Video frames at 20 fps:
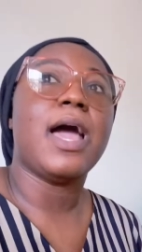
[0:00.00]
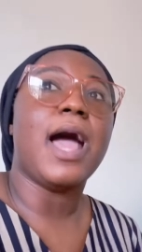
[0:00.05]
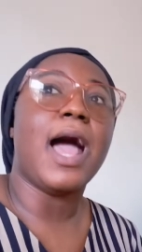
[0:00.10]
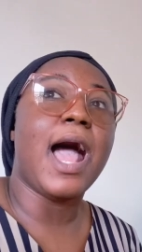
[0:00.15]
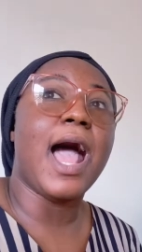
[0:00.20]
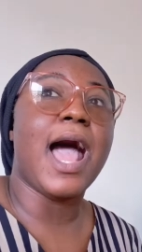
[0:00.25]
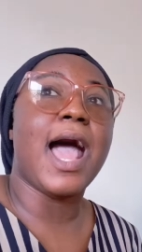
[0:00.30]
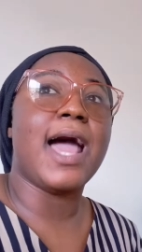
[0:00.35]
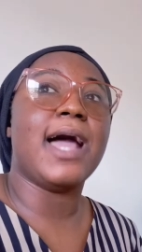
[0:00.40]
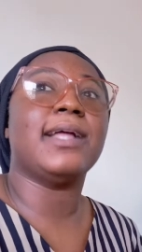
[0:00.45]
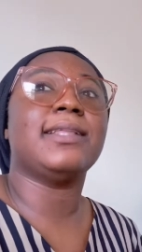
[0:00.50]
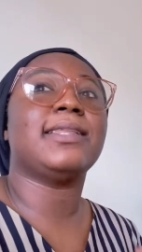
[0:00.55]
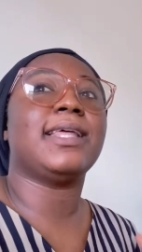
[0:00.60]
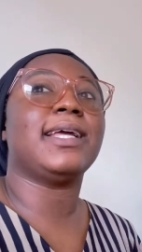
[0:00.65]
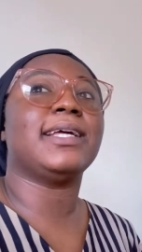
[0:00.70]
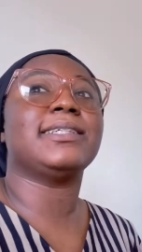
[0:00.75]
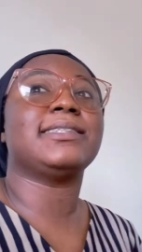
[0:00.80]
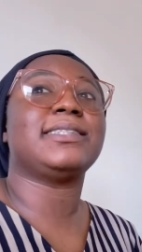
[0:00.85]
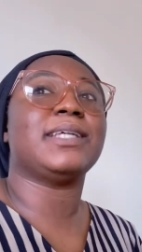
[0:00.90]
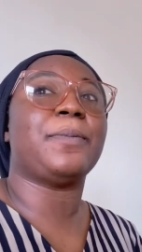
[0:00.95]
and
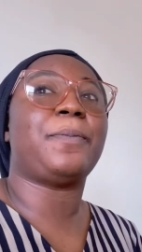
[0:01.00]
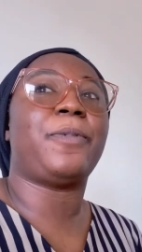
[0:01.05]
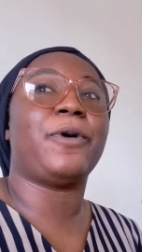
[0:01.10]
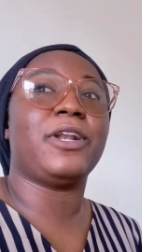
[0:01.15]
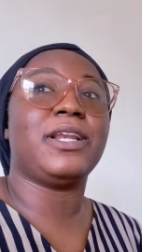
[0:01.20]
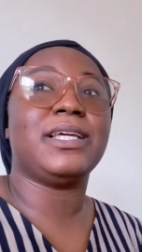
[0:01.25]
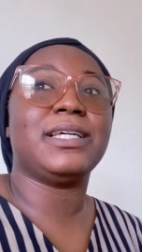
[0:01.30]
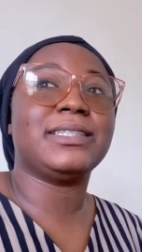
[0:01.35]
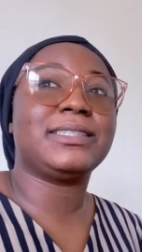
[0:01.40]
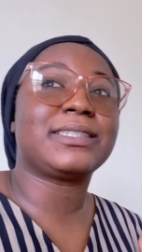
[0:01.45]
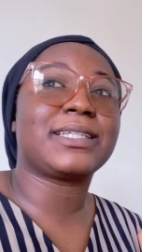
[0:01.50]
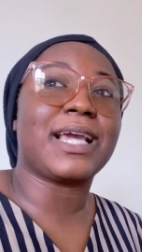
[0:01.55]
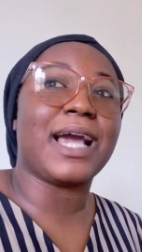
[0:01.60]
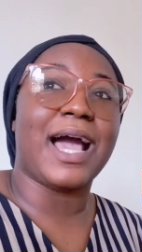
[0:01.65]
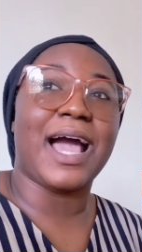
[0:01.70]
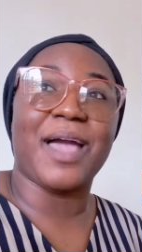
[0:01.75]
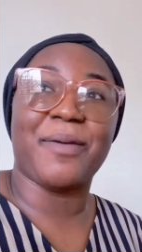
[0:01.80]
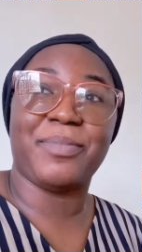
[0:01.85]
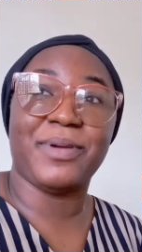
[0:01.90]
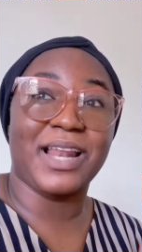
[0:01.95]
there's a police
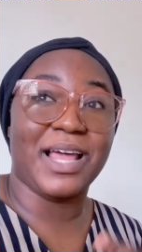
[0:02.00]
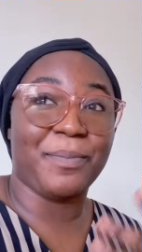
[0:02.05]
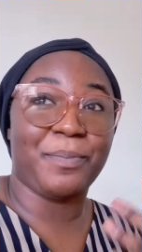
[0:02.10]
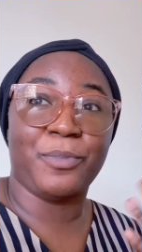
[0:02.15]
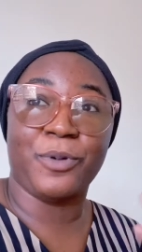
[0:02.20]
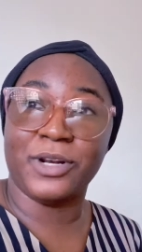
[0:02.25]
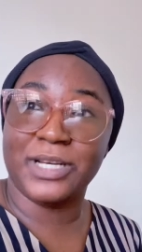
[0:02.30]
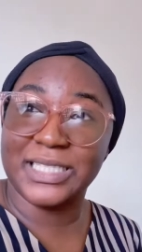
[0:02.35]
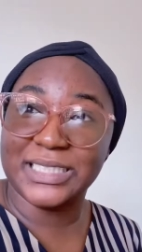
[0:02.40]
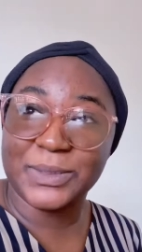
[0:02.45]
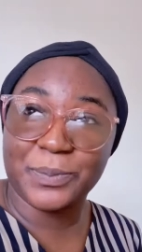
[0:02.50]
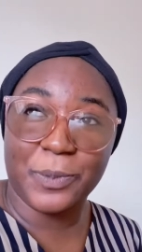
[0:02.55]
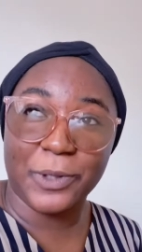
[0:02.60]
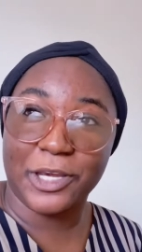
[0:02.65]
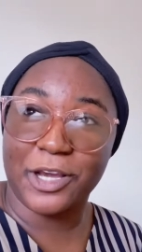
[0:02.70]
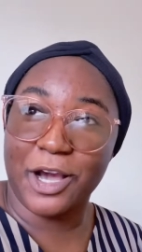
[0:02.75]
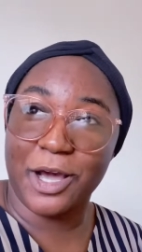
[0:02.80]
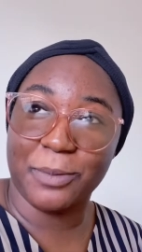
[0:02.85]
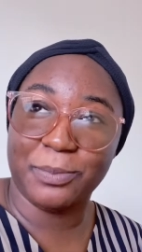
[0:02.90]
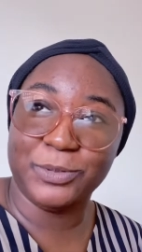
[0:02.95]
car i be like police
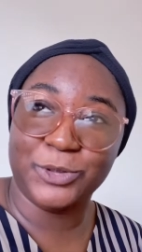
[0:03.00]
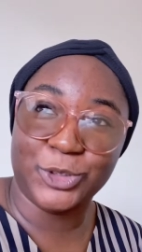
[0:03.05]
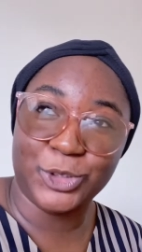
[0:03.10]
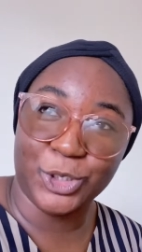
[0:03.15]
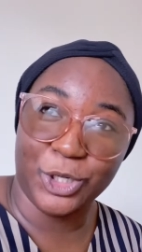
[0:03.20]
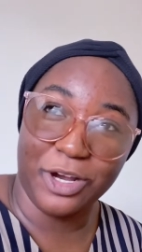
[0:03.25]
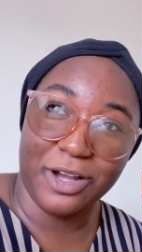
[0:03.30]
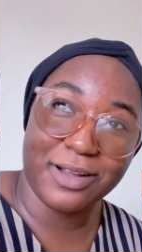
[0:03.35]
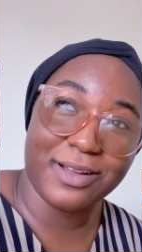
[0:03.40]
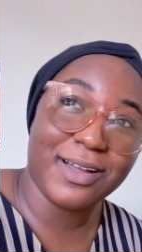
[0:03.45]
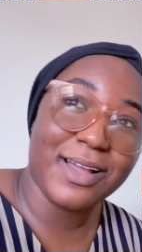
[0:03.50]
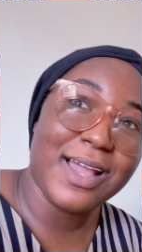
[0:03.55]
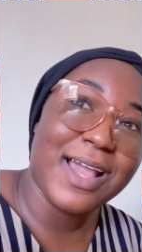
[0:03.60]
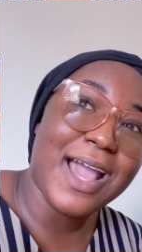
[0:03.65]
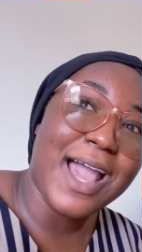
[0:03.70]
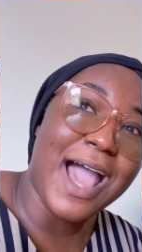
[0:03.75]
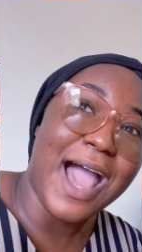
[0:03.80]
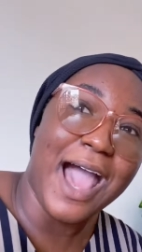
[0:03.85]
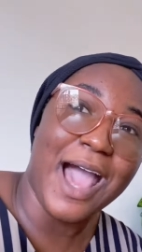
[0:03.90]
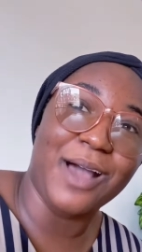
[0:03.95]
pickup truck
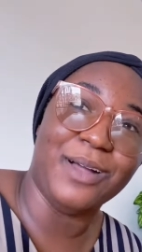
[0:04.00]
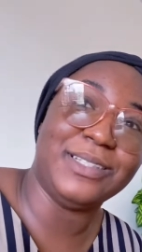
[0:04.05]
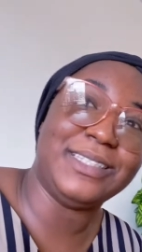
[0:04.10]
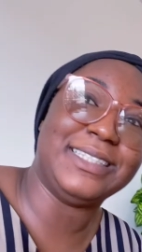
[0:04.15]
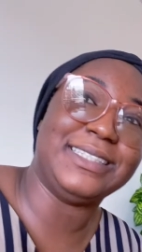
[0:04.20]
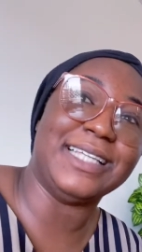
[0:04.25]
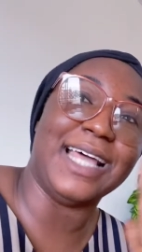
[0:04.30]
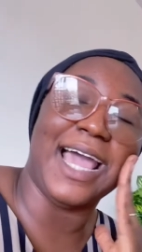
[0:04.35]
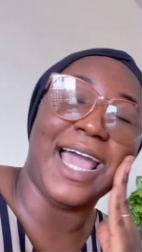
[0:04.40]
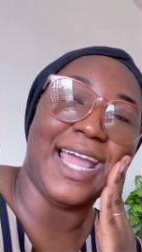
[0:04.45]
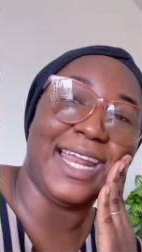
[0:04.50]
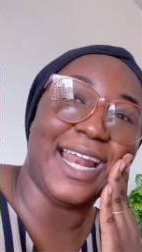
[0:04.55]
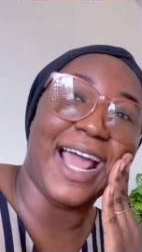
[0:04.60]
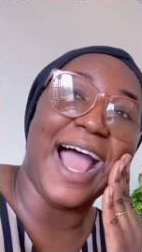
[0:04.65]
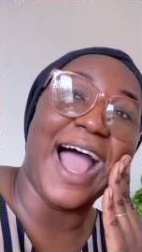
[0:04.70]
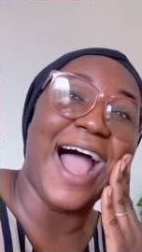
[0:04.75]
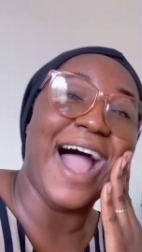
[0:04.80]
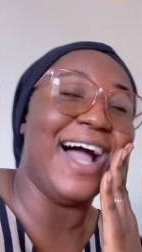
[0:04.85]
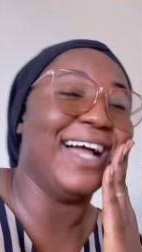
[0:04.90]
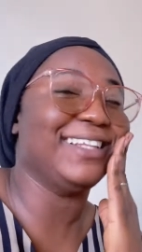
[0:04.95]
outside
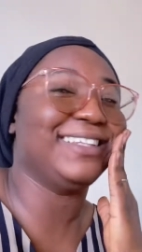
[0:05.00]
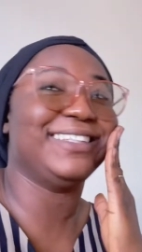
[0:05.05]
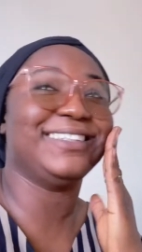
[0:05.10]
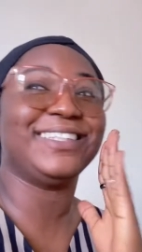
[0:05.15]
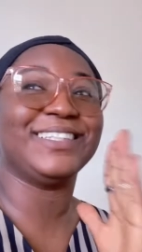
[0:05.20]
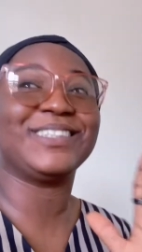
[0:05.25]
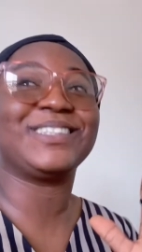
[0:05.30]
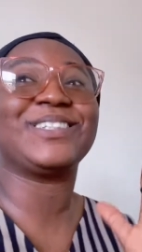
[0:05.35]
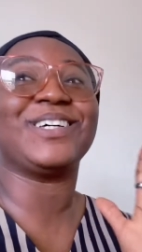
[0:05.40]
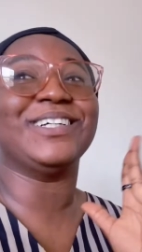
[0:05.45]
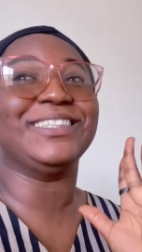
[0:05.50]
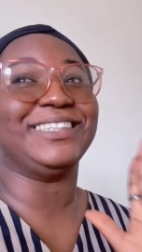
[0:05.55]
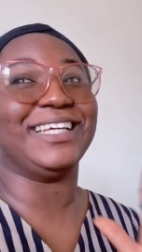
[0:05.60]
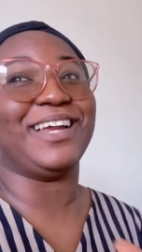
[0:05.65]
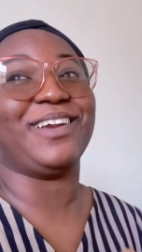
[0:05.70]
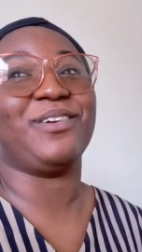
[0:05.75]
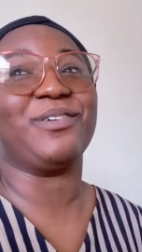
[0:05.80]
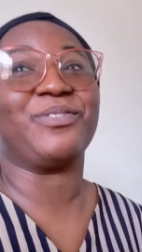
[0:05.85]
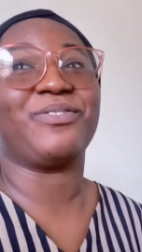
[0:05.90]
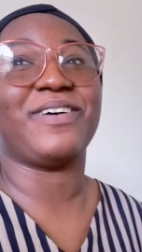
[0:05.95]
and this is so
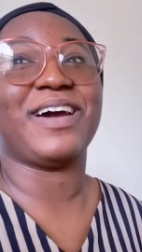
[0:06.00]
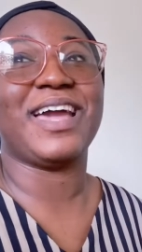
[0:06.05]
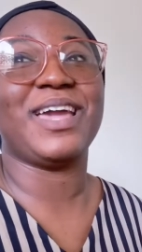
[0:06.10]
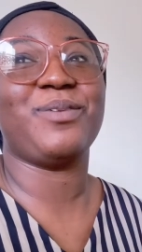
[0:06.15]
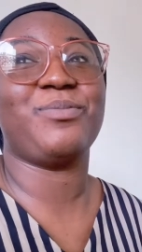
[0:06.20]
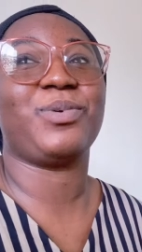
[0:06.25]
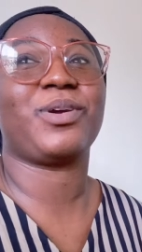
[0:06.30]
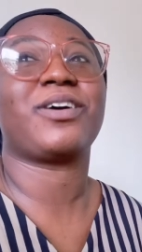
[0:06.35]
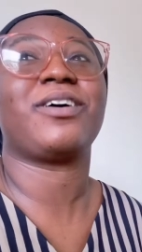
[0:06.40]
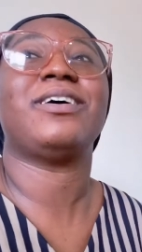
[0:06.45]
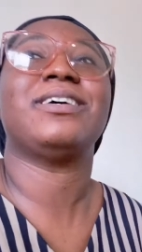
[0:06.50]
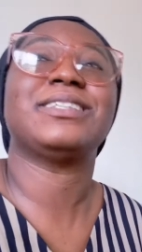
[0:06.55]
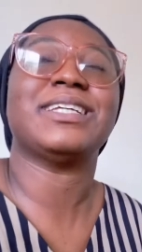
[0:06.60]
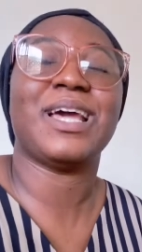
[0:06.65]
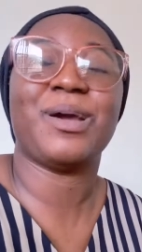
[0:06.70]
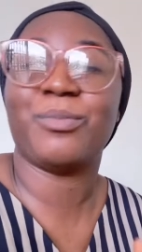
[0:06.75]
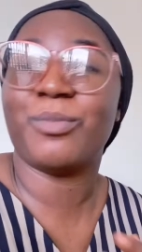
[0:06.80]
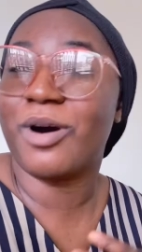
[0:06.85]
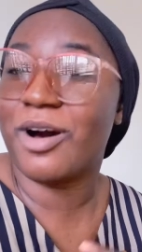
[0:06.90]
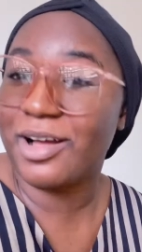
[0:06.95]
terrifying because
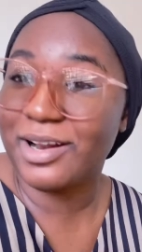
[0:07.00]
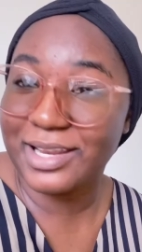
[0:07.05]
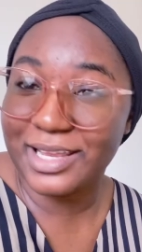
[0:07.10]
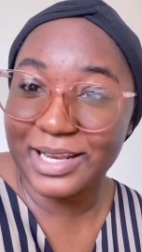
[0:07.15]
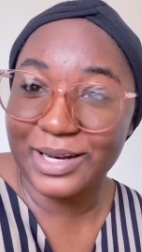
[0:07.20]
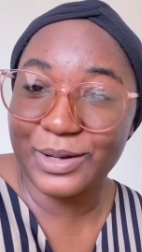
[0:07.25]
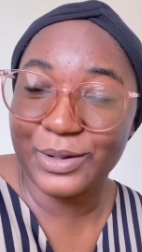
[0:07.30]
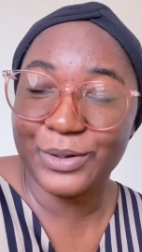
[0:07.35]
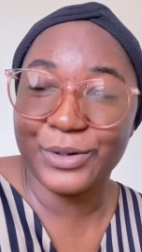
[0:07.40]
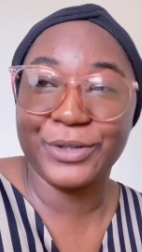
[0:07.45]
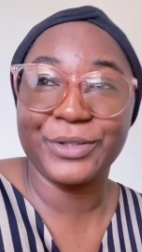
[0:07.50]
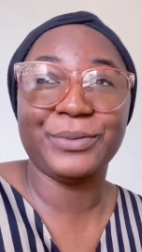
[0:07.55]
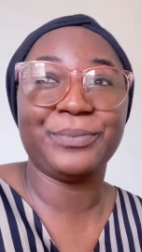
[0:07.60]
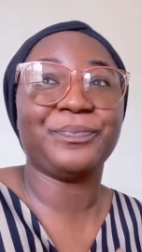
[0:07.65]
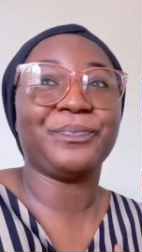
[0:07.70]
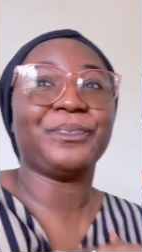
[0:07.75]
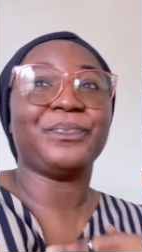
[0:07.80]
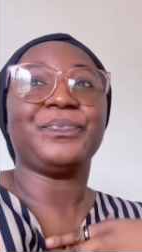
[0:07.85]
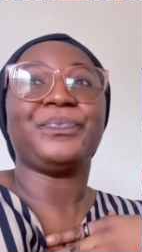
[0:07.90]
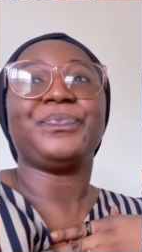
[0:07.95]
i'm all alone
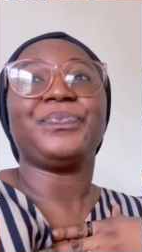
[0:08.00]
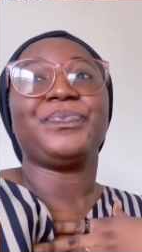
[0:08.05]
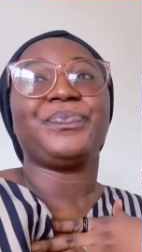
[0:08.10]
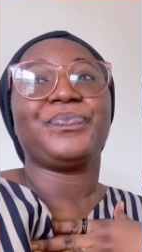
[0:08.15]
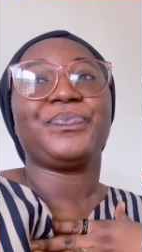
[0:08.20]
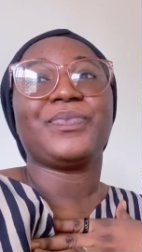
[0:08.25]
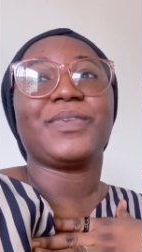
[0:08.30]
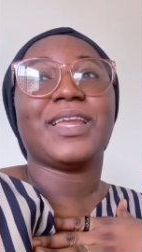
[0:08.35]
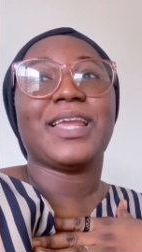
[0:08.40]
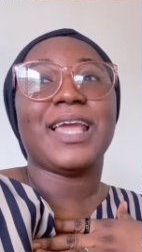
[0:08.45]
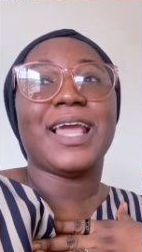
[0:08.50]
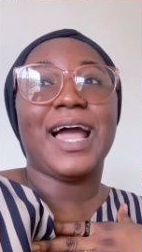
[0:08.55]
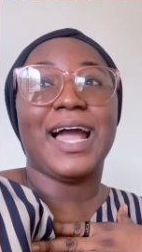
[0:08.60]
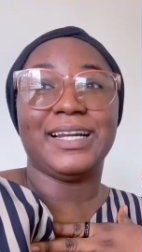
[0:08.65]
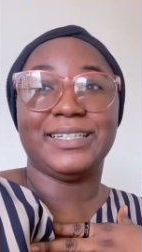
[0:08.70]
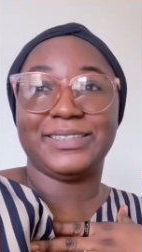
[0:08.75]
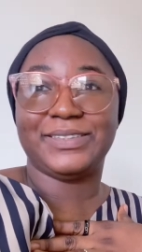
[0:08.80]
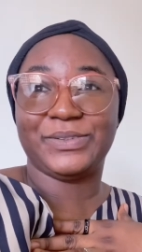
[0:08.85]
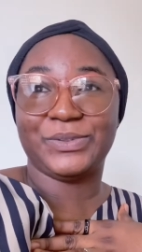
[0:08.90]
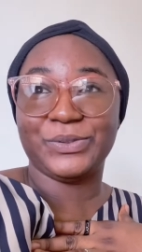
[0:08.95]
at
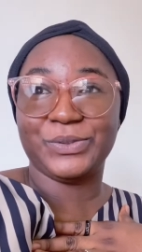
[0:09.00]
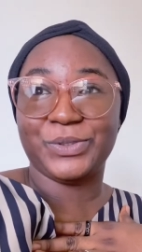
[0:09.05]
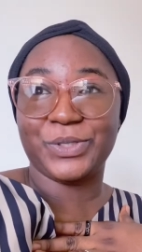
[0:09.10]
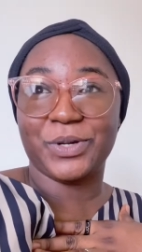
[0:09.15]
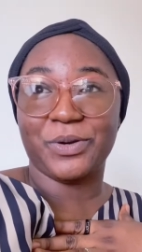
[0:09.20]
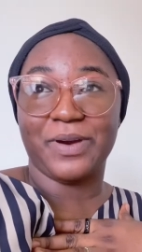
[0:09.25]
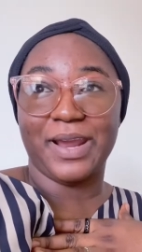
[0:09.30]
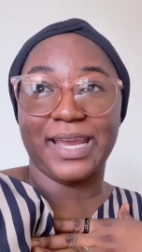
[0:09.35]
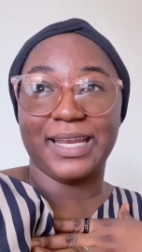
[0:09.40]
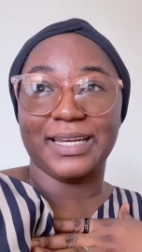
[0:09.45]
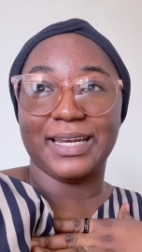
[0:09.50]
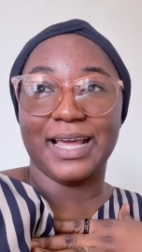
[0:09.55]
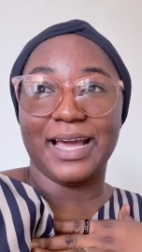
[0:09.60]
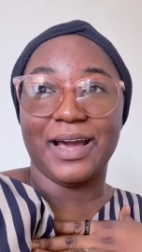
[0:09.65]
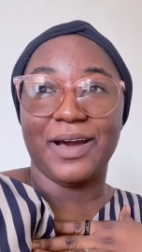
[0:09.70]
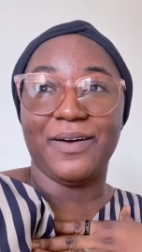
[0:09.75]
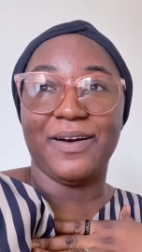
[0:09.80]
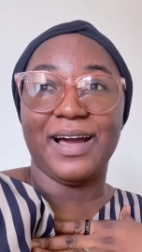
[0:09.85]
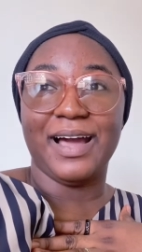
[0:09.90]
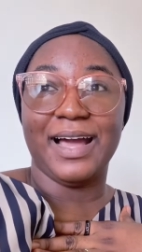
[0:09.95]
the studio right
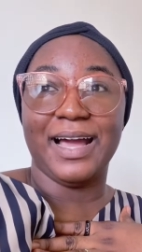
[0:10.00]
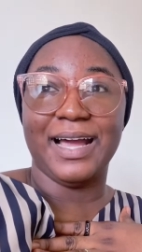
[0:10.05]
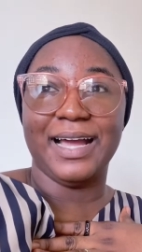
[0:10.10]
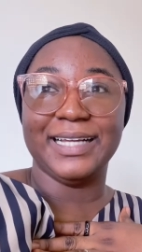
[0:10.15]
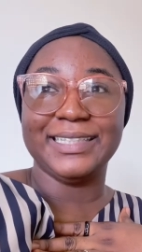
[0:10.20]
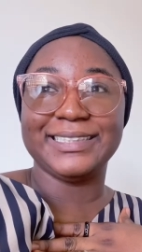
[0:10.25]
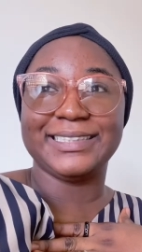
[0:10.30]
now and